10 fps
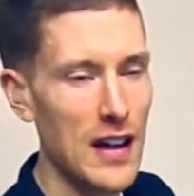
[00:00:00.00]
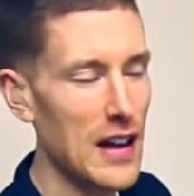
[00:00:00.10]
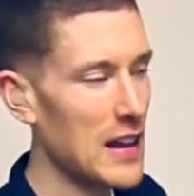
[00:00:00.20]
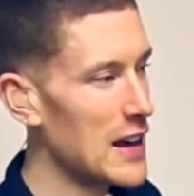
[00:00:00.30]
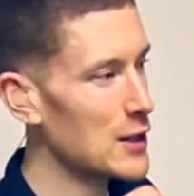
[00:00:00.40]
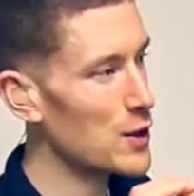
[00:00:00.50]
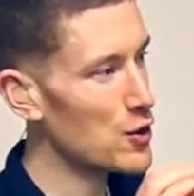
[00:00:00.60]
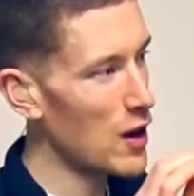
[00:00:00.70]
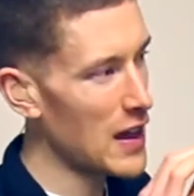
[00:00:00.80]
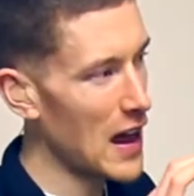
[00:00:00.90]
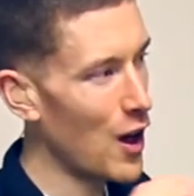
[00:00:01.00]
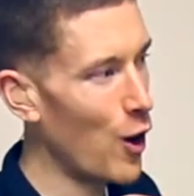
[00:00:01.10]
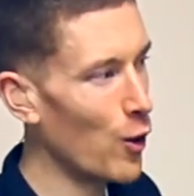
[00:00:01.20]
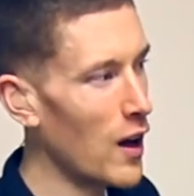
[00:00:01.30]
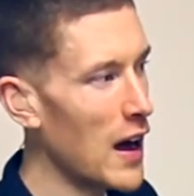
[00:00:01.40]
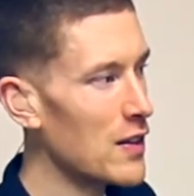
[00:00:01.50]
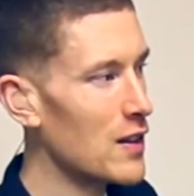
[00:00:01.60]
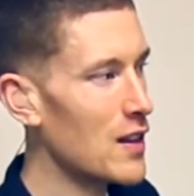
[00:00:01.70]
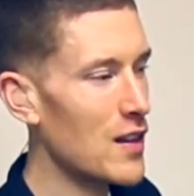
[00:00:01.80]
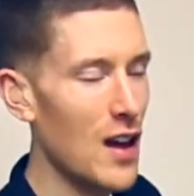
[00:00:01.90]
Okay, so we'll try that whole line.
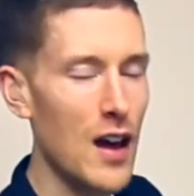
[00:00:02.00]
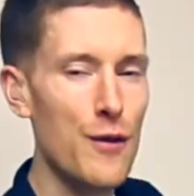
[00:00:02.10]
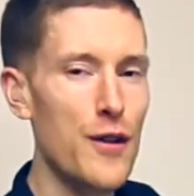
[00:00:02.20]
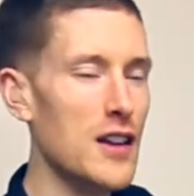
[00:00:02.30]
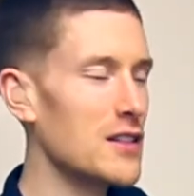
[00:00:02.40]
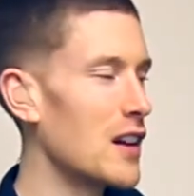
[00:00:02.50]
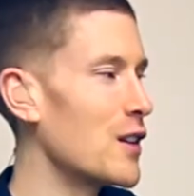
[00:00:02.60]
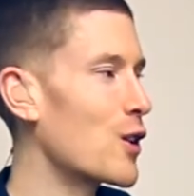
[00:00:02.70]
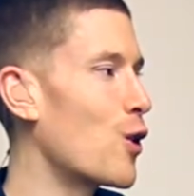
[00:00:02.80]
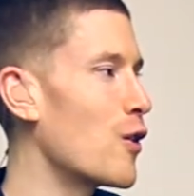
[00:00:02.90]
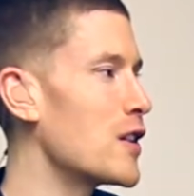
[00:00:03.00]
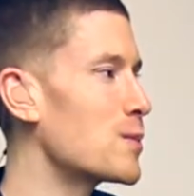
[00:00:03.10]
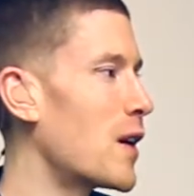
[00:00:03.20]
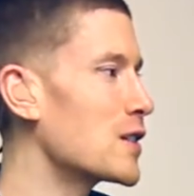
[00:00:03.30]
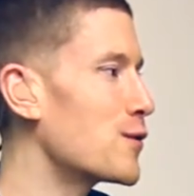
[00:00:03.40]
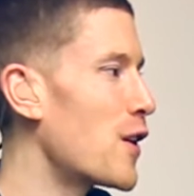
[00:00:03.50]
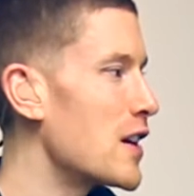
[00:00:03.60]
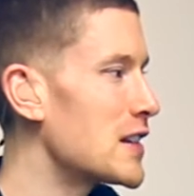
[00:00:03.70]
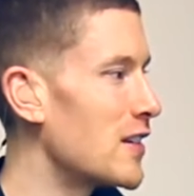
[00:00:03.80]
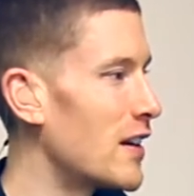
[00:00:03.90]
The first line of the chorus, bars
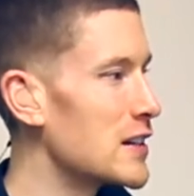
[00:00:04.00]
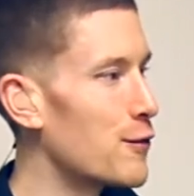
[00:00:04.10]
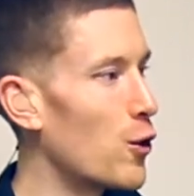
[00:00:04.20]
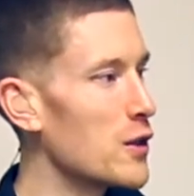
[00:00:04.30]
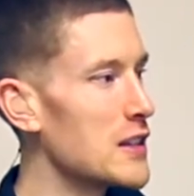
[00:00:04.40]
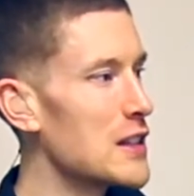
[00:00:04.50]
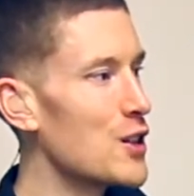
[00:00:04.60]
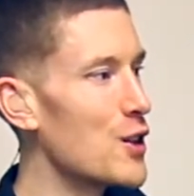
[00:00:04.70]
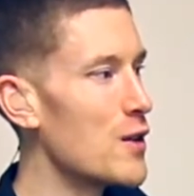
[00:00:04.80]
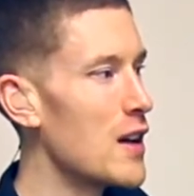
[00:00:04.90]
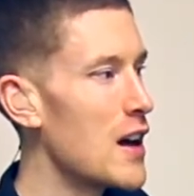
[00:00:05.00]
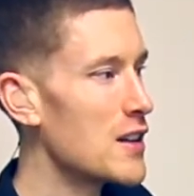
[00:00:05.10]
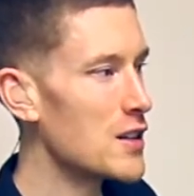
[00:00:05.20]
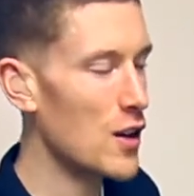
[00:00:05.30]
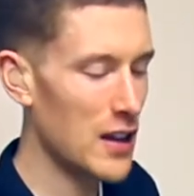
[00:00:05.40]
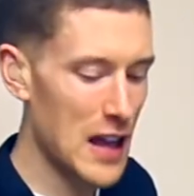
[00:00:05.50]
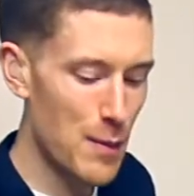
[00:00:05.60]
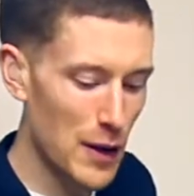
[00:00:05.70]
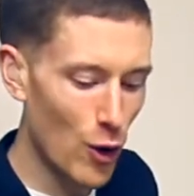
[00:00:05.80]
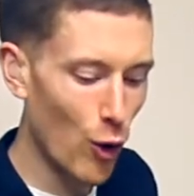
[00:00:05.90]
39 to 42. So
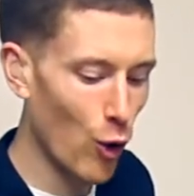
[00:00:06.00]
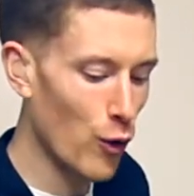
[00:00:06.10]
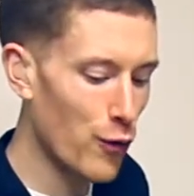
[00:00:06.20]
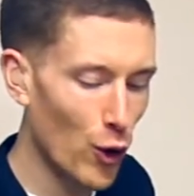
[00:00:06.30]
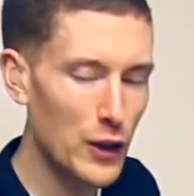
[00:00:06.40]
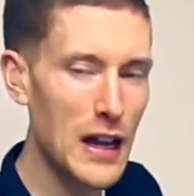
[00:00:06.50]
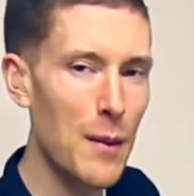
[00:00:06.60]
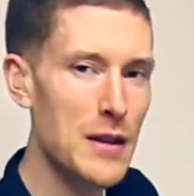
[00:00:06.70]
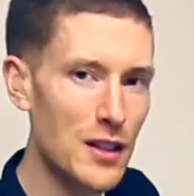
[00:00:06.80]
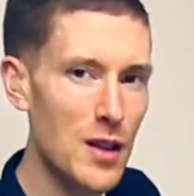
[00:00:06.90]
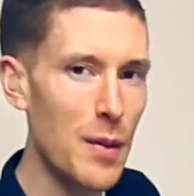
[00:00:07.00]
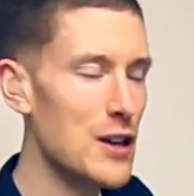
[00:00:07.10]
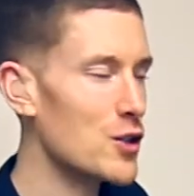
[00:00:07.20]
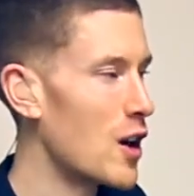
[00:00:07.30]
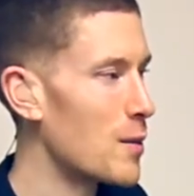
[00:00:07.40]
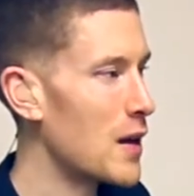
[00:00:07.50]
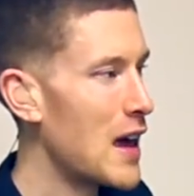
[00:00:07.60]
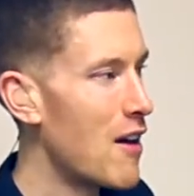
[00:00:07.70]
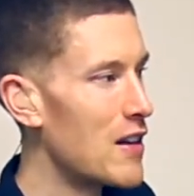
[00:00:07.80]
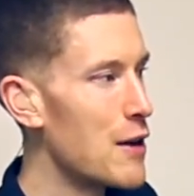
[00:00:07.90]
keeping all 4 downbeats on the bass drum.
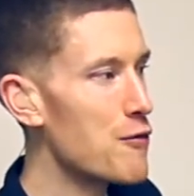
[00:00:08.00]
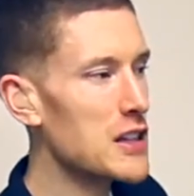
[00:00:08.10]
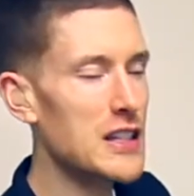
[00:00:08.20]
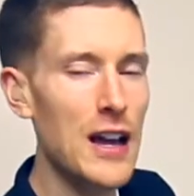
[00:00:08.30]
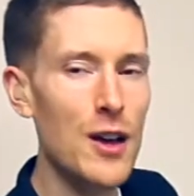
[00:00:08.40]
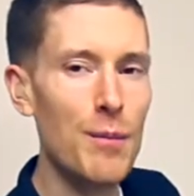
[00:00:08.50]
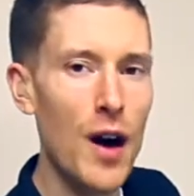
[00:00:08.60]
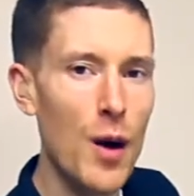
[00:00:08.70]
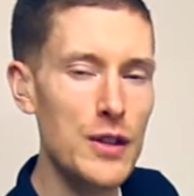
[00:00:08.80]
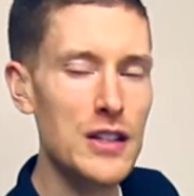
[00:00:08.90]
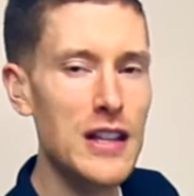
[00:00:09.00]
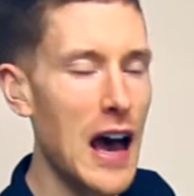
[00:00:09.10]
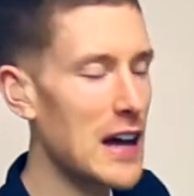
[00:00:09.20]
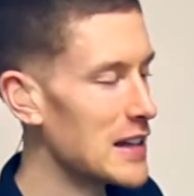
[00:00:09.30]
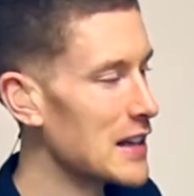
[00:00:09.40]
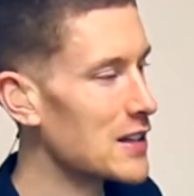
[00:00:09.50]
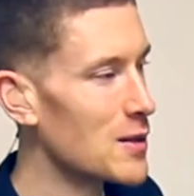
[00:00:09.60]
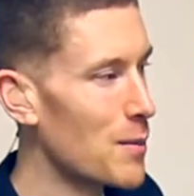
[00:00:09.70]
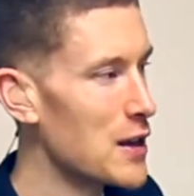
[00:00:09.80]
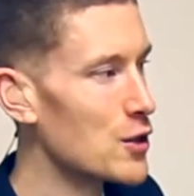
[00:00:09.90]
And every second bar, we're just adding
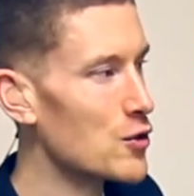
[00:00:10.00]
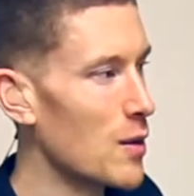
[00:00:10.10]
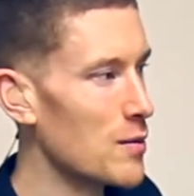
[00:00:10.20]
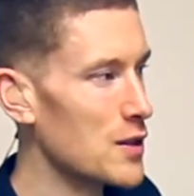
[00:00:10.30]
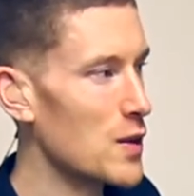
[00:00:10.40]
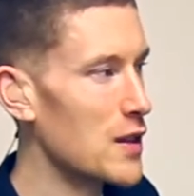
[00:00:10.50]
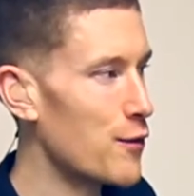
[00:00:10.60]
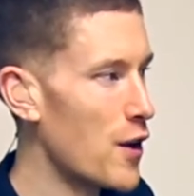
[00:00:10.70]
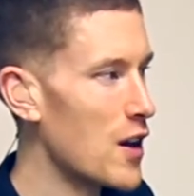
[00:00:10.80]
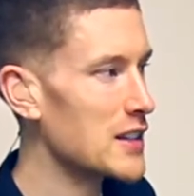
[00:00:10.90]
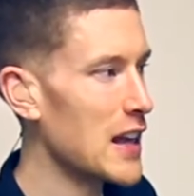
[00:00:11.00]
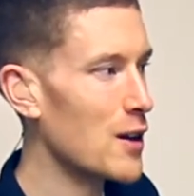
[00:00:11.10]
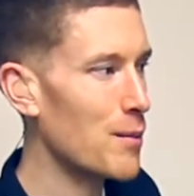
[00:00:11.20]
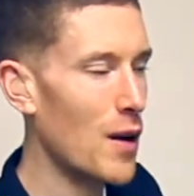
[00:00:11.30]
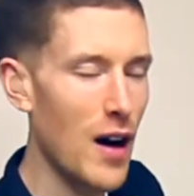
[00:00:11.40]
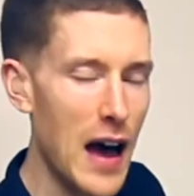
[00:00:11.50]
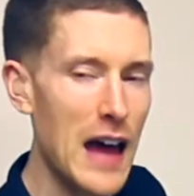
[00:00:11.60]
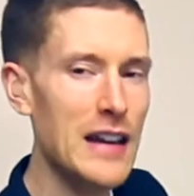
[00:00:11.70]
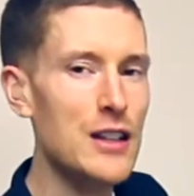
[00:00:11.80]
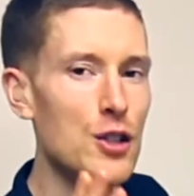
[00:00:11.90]
some bass drum. So in the second bar,
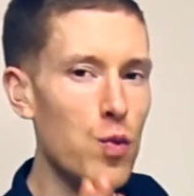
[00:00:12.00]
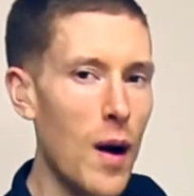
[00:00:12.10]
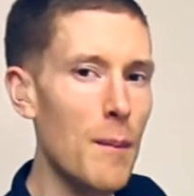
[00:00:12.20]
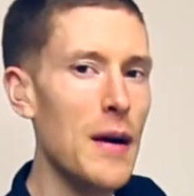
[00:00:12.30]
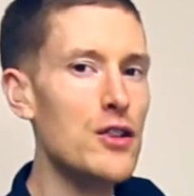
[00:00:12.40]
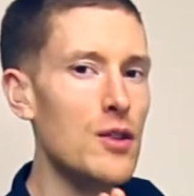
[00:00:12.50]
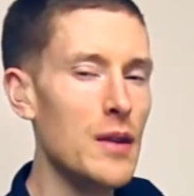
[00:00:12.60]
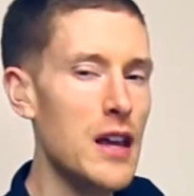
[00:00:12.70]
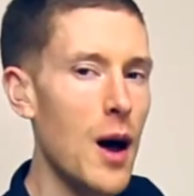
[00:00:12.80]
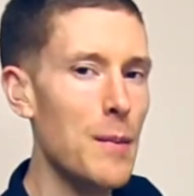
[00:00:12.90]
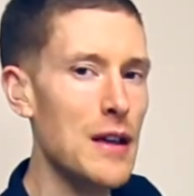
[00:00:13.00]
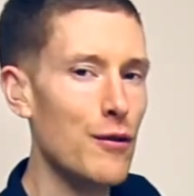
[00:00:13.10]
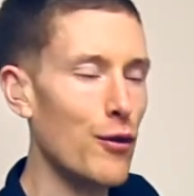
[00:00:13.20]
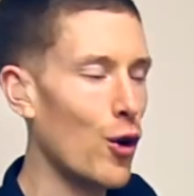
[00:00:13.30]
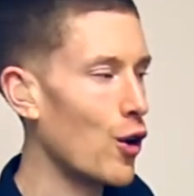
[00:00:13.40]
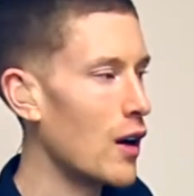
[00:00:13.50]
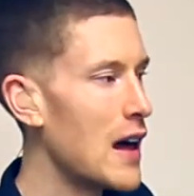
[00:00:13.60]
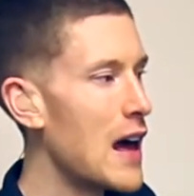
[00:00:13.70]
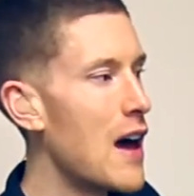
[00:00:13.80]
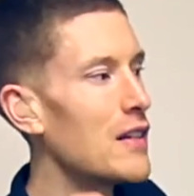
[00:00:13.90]
adding just 1 bass drum on the upbeat of 4.
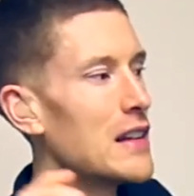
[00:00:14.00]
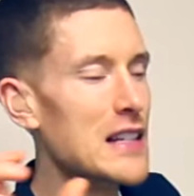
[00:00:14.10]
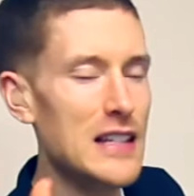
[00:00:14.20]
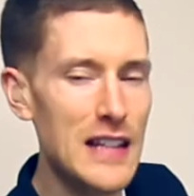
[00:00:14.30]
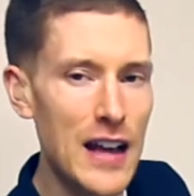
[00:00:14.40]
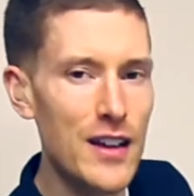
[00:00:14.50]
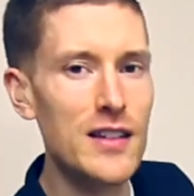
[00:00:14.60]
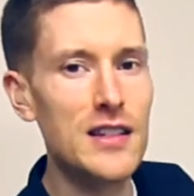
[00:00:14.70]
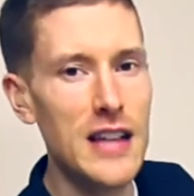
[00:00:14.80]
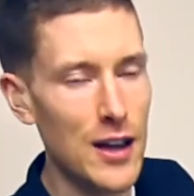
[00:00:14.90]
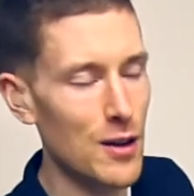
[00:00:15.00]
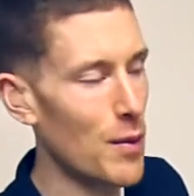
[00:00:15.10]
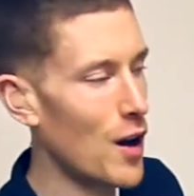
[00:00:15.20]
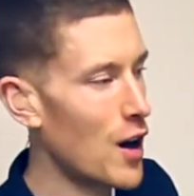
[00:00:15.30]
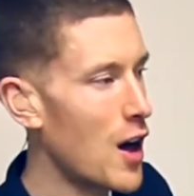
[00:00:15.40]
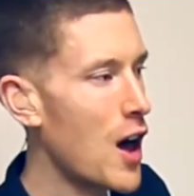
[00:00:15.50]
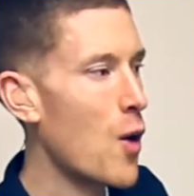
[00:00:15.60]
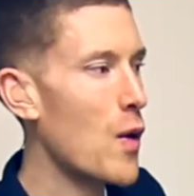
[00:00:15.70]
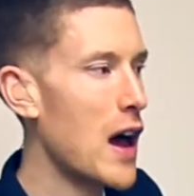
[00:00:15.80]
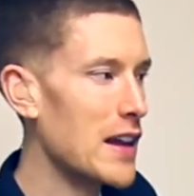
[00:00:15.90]
And in the second bar,
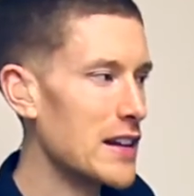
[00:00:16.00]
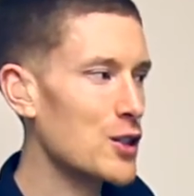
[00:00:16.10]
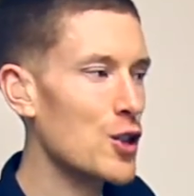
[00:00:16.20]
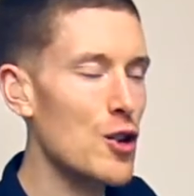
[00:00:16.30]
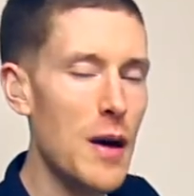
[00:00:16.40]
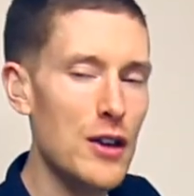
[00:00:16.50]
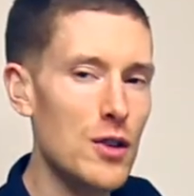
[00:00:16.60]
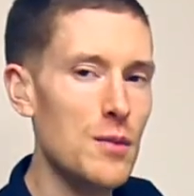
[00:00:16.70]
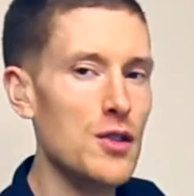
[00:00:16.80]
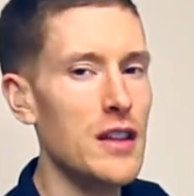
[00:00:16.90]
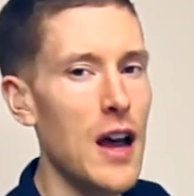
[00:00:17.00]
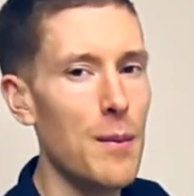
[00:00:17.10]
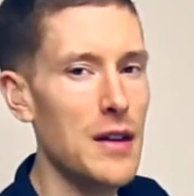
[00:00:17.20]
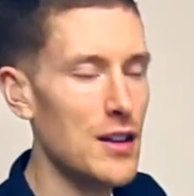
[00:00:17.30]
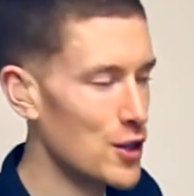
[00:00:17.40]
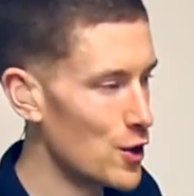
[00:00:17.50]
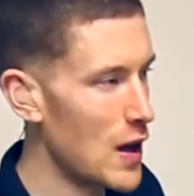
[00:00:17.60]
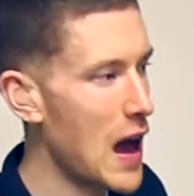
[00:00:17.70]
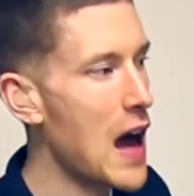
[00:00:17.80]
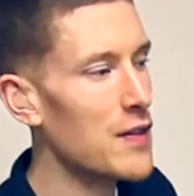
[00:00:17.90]
we're adding 2 bass drums on the upbeat of
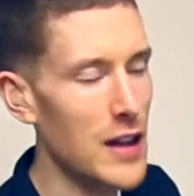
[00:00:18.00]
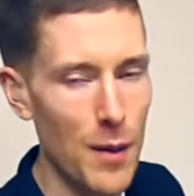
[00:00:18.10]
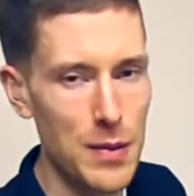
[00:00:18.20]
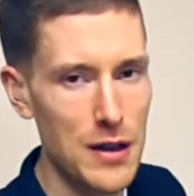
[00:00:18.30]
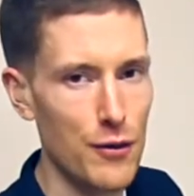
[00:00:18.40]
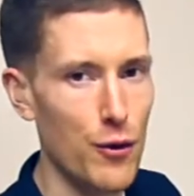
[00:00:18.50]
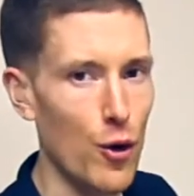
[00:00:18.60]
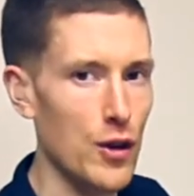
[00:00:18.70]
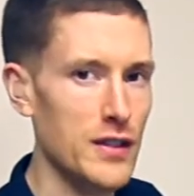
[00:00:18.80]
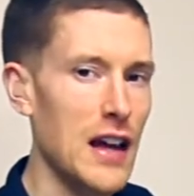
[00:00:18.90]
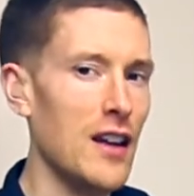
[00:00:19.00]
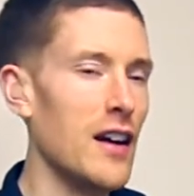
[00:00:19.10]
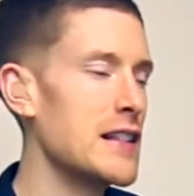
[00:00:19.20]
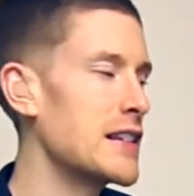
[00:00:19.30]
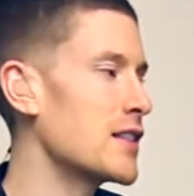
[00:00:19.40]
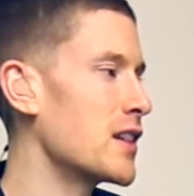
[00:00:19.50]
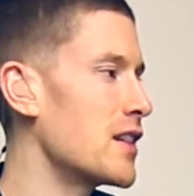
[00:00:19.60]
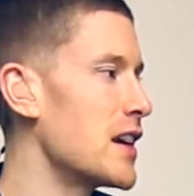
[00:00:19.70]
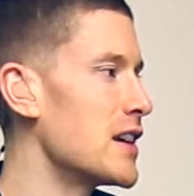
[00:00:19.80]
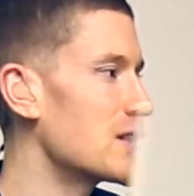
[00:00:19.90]
2 and the upbeat of 4. So that line sounds like
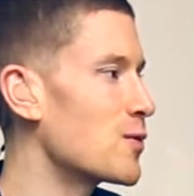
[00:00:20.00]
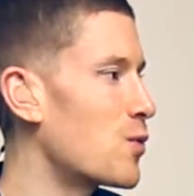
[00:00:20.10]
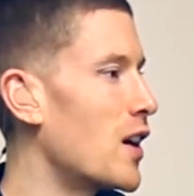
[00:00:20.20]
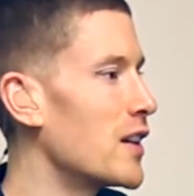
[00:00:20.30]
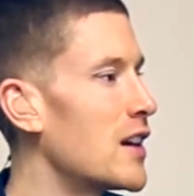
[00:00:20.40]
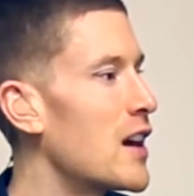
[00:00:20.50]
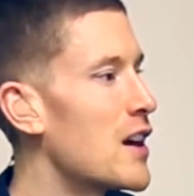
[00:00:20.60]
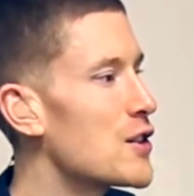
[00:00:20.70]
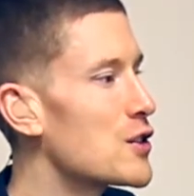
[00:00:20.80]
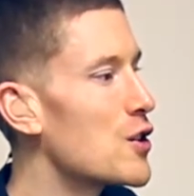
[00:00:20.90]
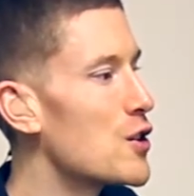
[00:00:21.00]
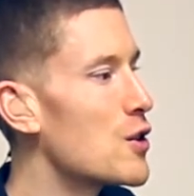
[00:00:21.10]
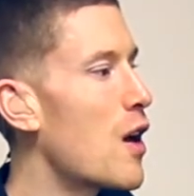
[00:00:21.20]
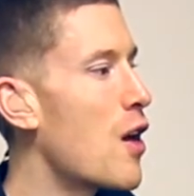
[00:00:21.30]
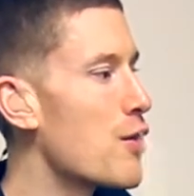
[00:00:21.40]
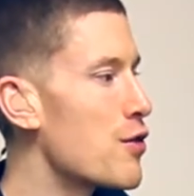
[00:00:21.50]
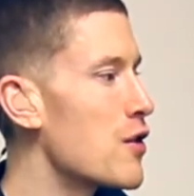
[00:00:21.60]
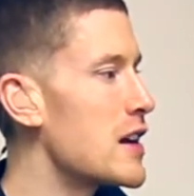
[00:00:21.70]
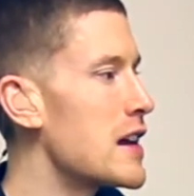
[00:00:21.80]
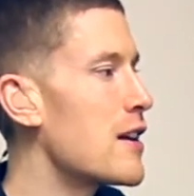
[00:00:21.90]
this. 1, 2,
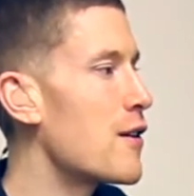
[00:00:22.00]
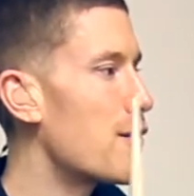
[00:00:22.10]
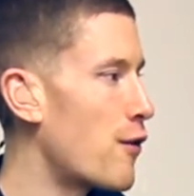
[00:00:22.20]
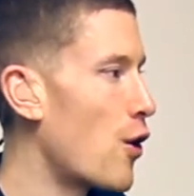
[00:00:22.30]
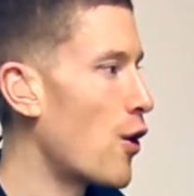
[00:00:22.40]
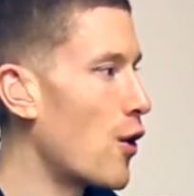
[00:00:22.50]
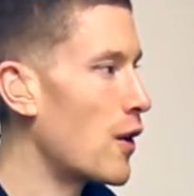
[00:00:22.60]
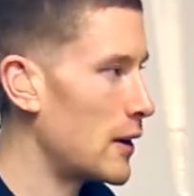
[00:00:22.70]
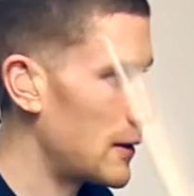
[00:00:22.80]
3, 4.